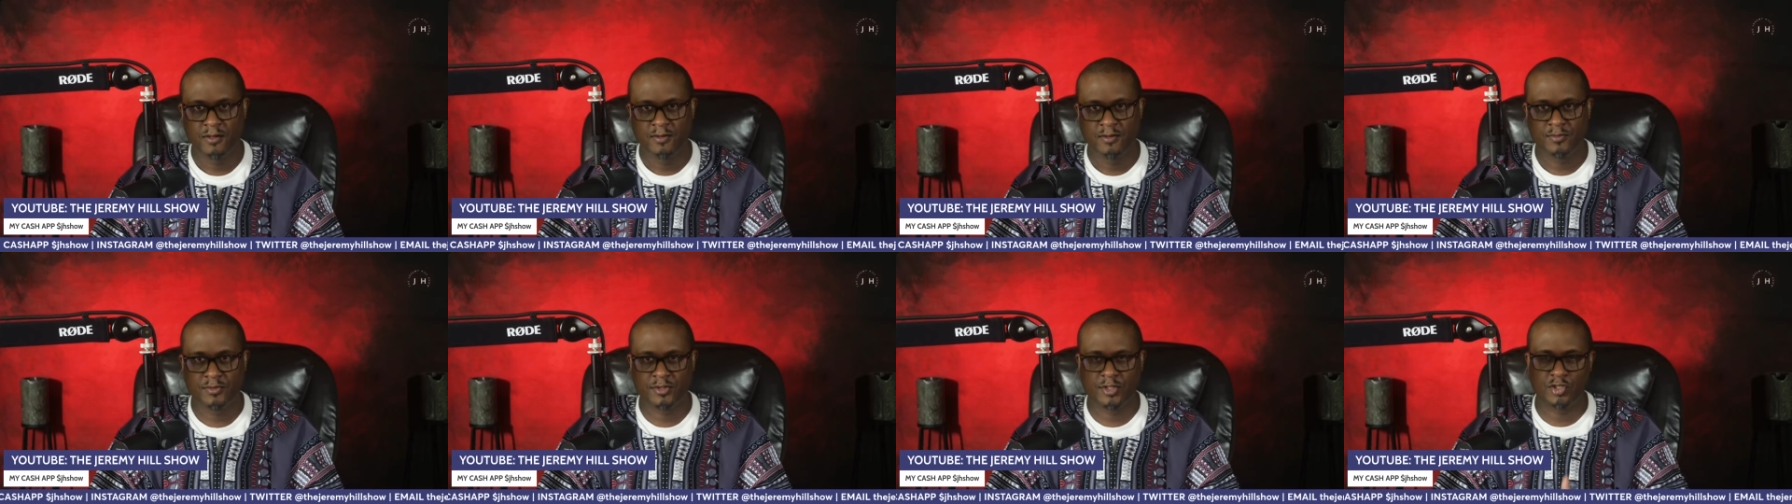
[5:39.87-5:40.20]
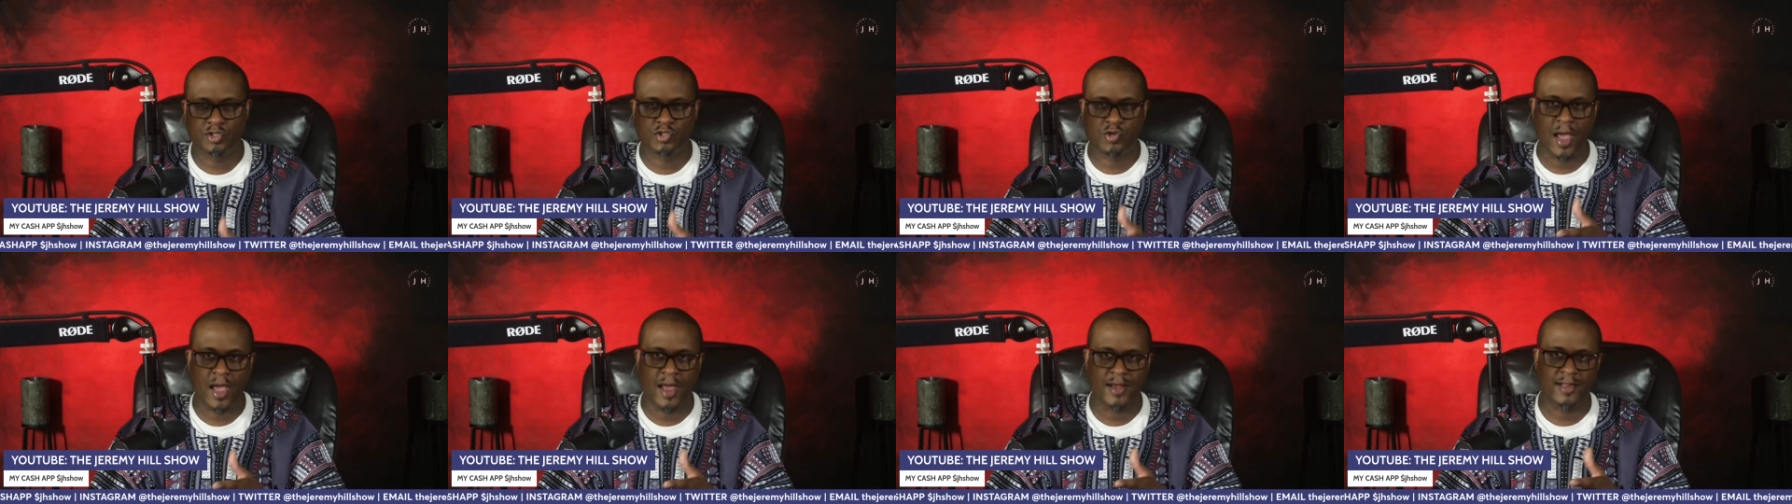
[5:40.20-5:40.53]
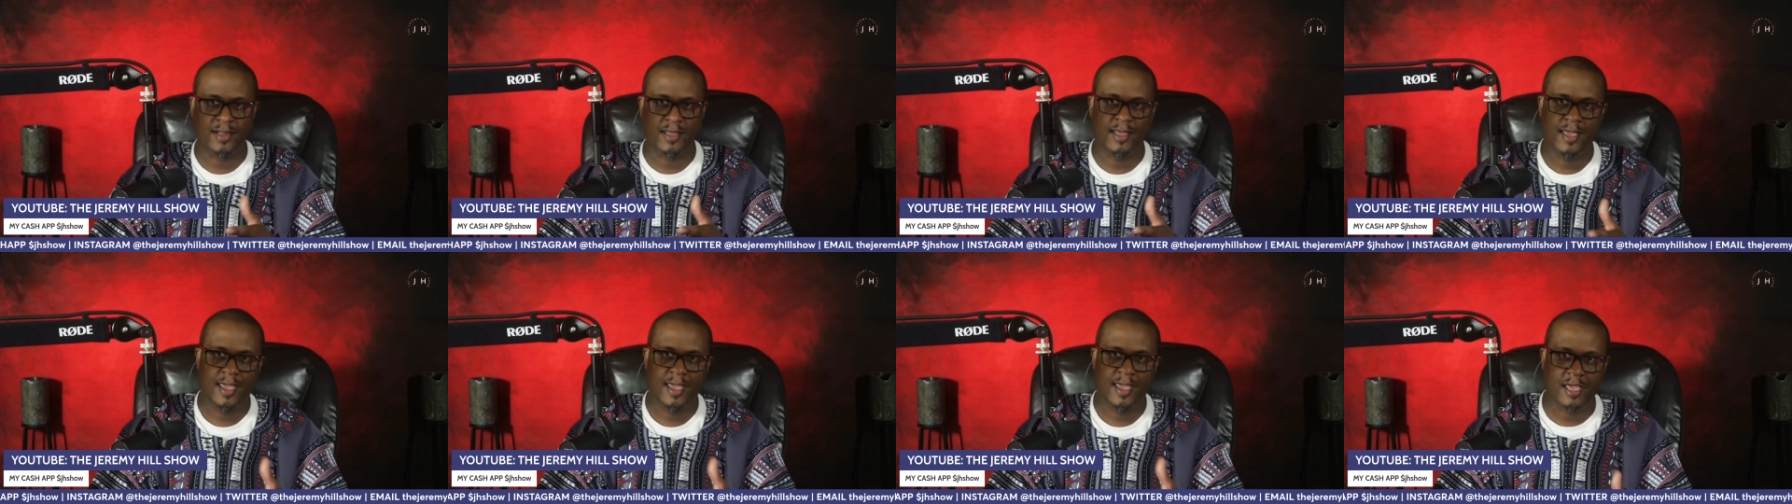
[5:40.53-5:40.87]
to try to
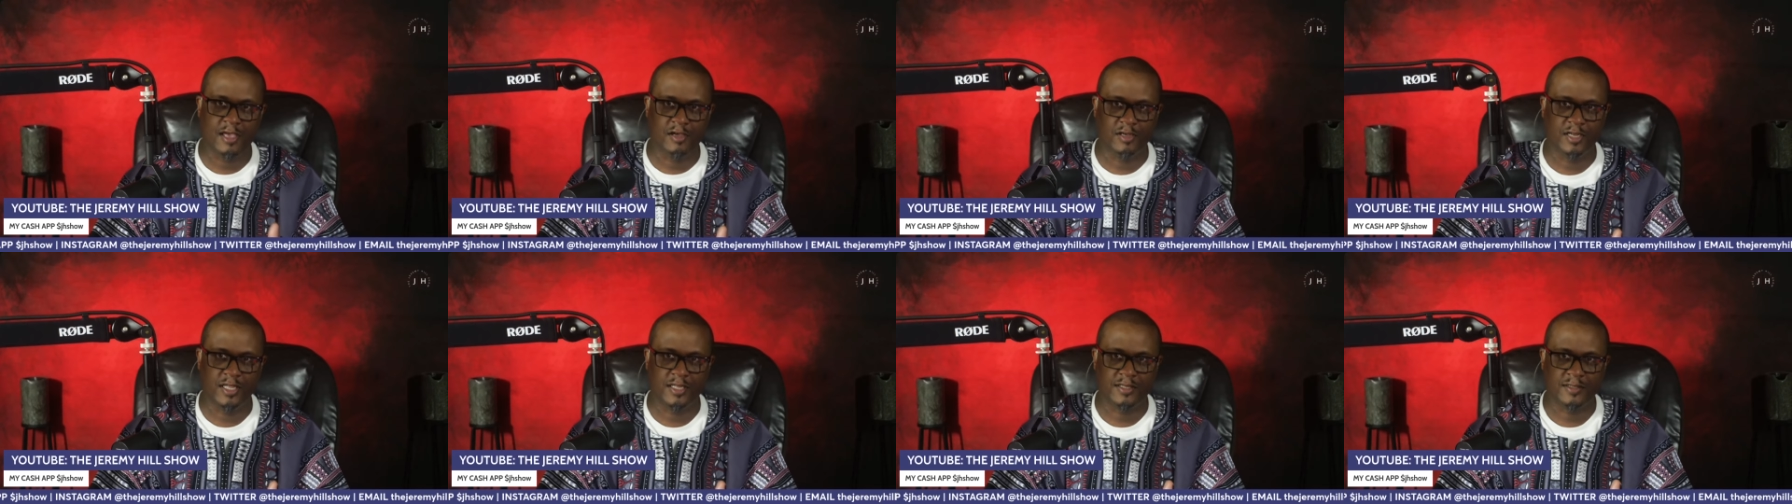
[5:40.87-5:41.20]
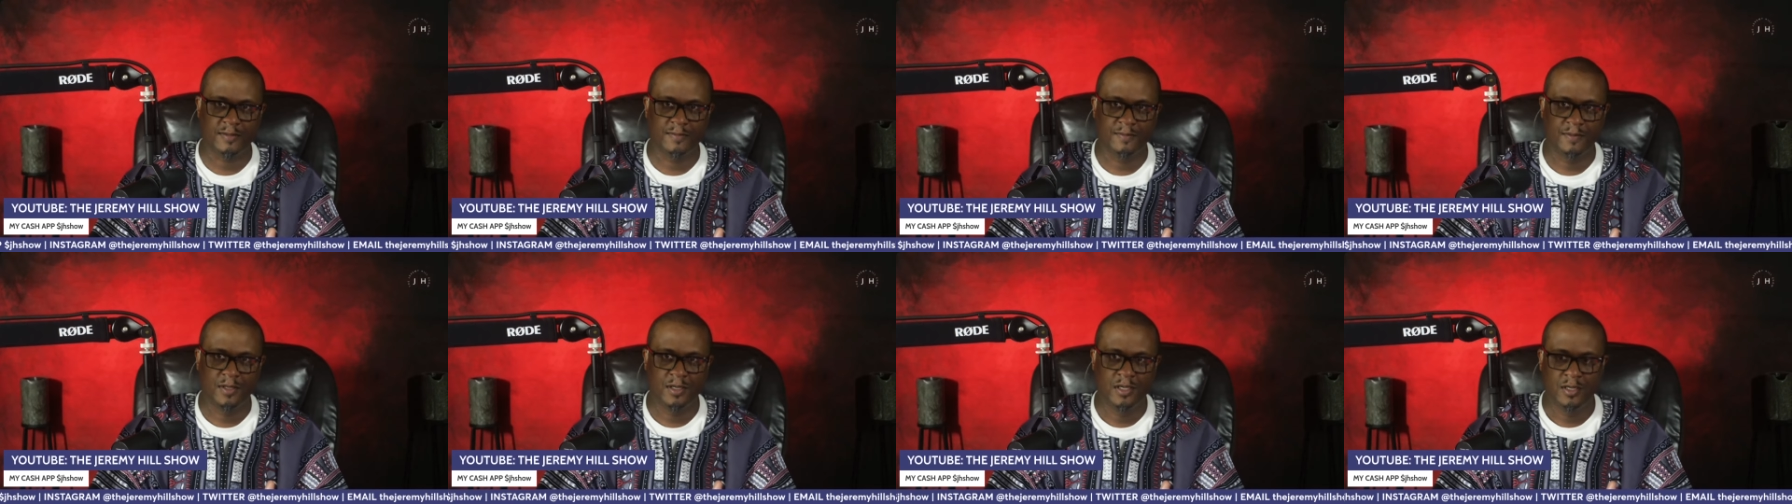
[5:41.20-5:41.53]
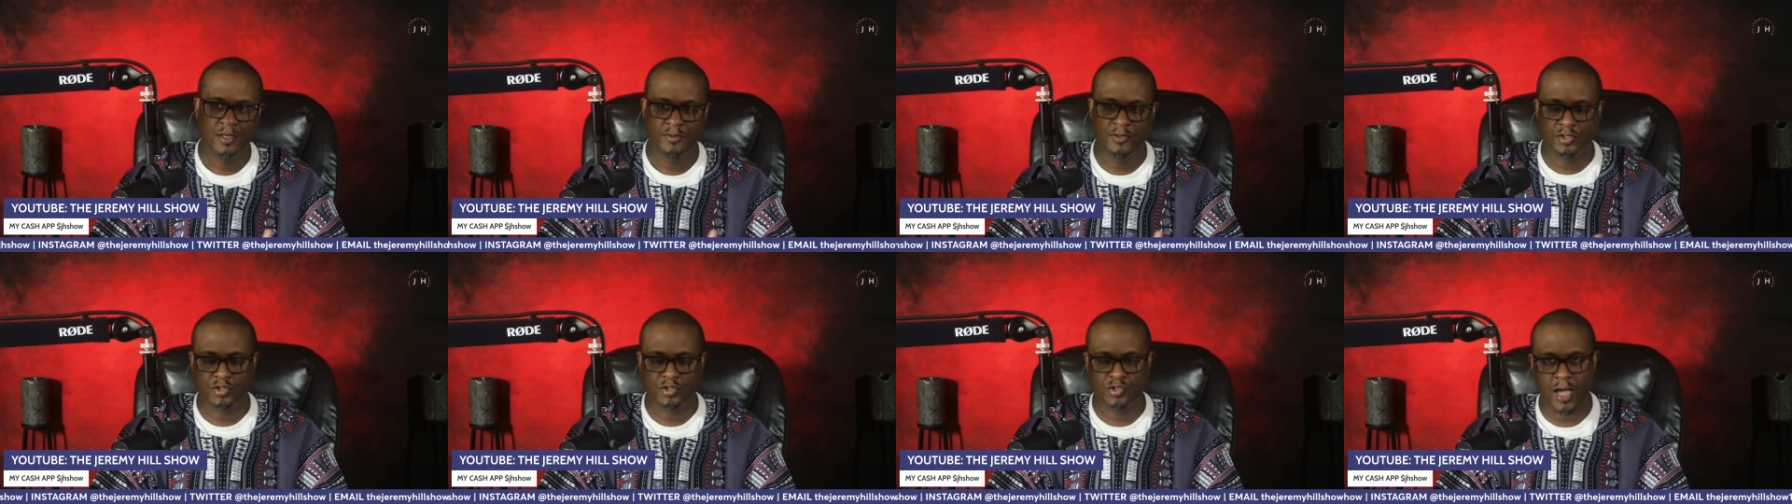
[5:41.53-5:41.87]
heal it,
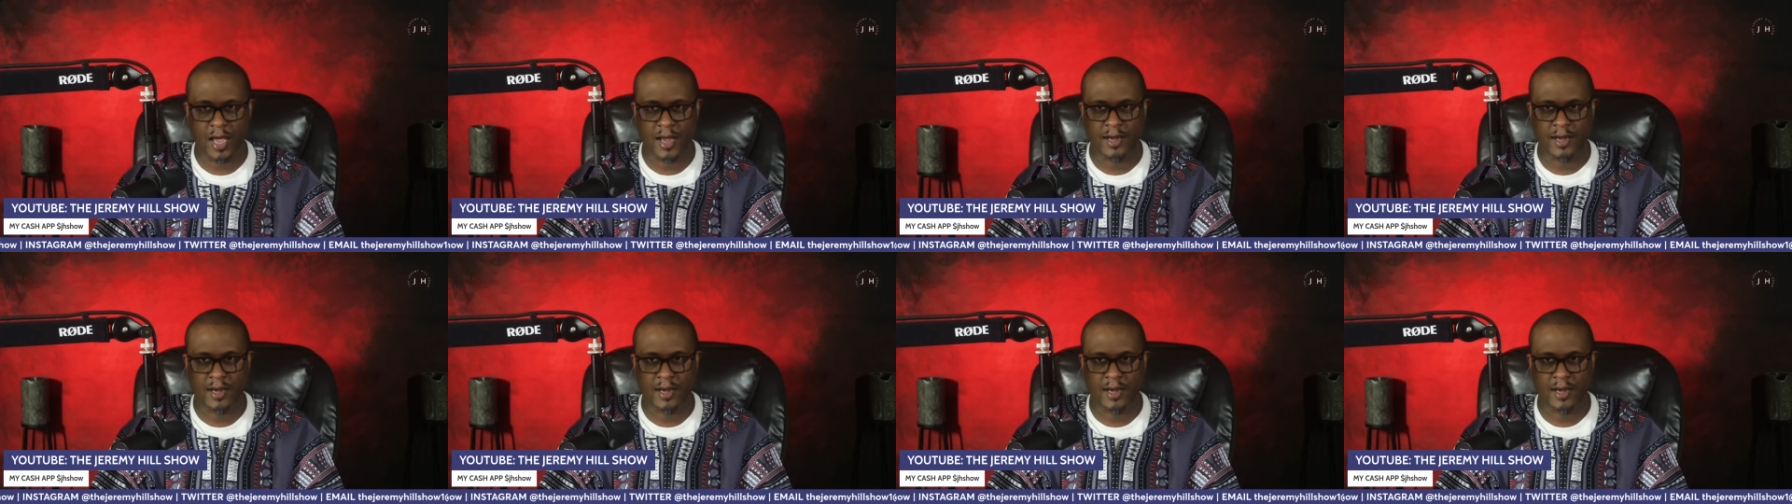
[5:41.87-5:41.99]
to try